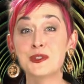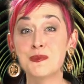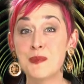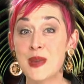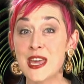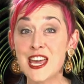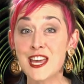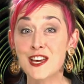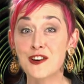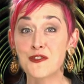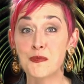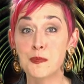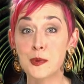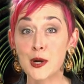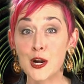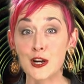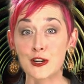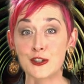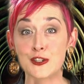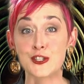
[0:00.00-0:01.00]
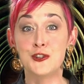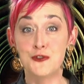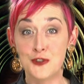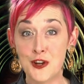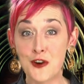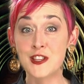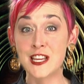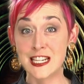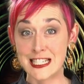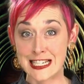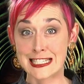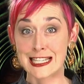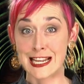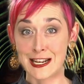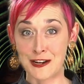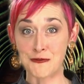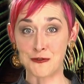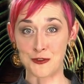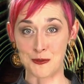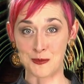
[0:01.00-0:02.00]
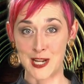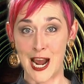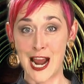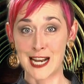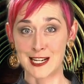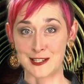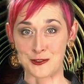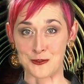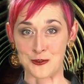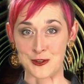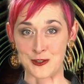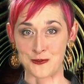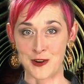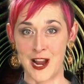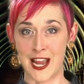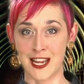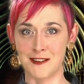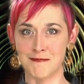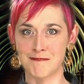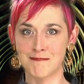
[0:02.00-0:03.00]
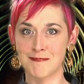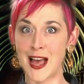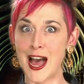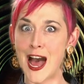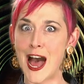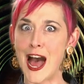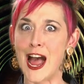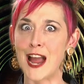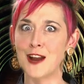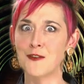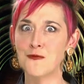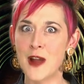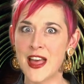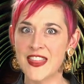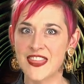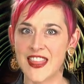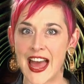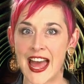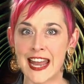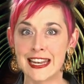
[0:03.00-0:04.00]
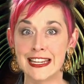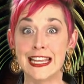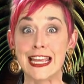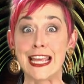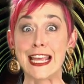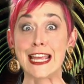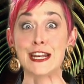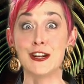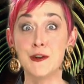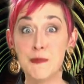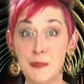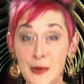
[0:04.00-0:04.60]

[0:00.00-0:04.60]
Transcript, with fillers: speaking of birds, you know they descended from dinosaurs, right? I read that in a